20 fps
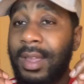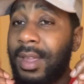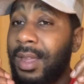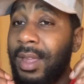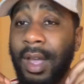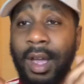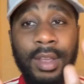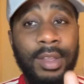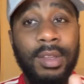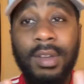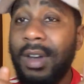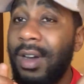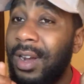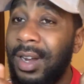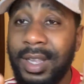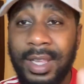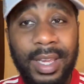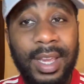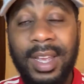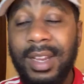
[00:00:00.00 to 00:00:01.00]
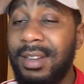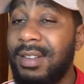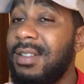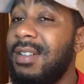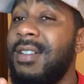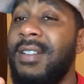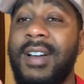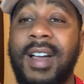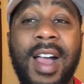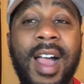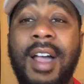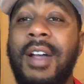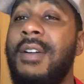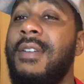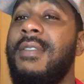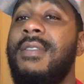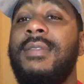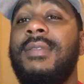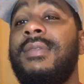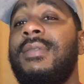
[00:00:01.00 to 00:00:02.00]
are you Ollie in or out,
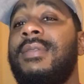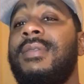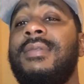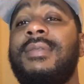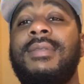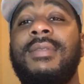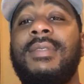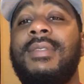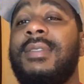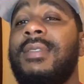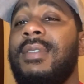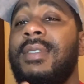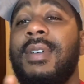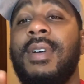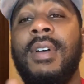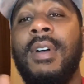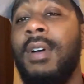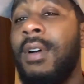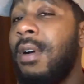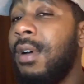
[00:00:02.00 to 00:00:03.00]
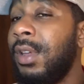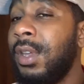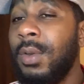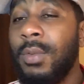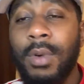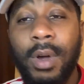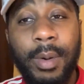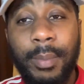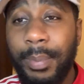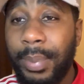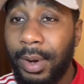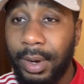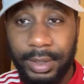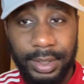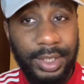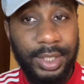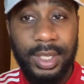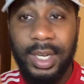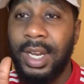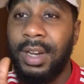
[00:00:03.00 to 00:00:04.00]
or you want
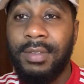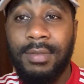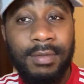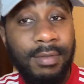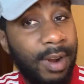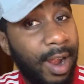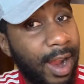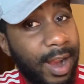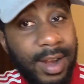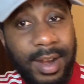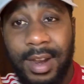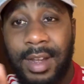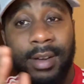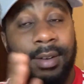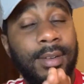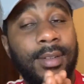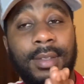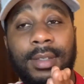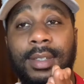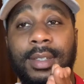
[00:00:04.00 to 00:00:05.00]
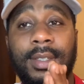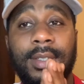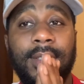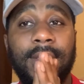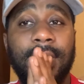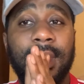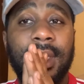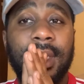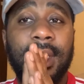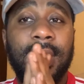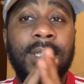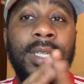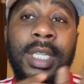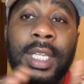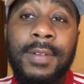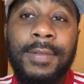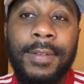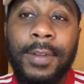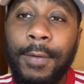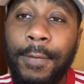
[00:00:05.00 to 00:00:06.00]
Poch in right now?
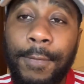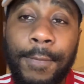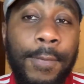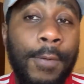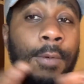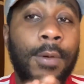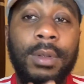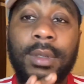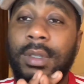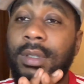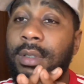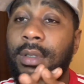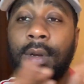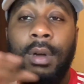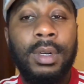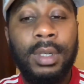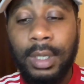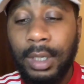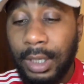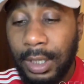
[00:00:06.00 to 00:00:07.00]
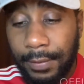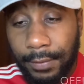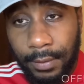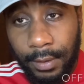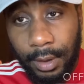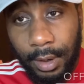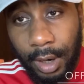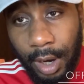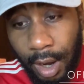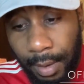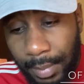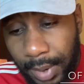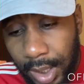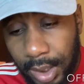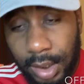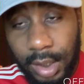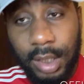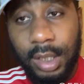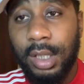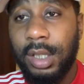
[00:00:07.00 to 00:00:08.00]
Leave your thoughts underneath the
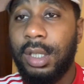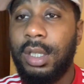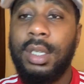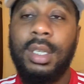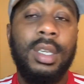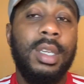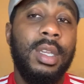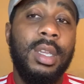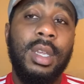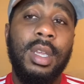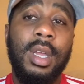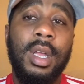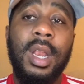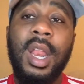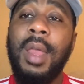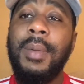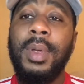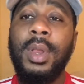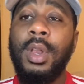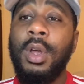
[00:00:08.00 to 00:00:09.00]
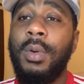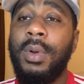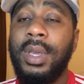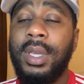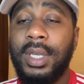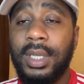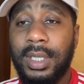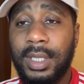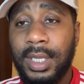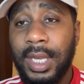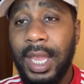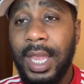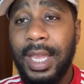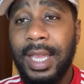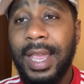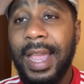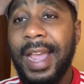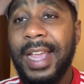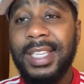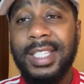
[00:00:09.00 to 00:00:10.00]
comments. Let me know what you're saying,
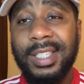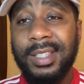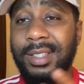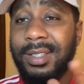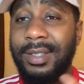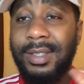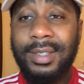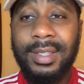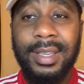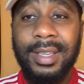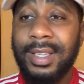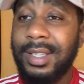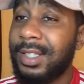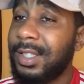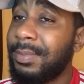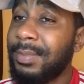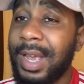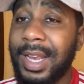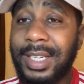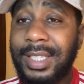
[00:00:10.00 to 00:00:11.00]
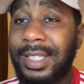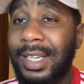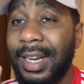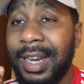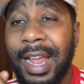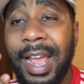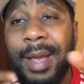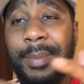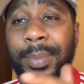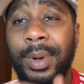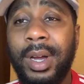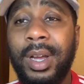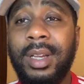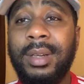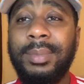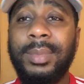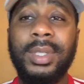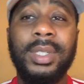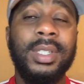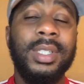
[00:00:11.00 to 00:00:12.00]
guys. Smash the like button
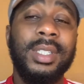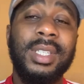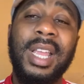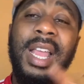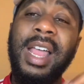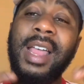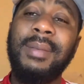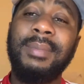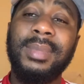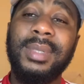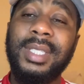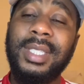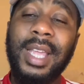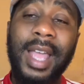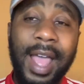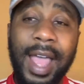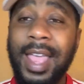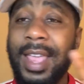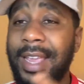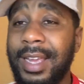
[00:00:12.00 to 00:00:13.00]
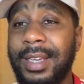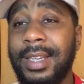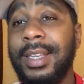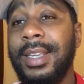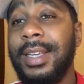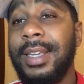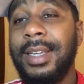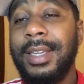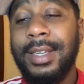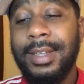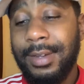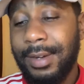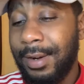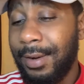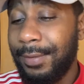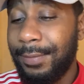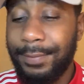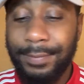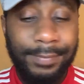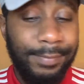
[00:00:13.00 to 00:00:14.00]
because I'm tired of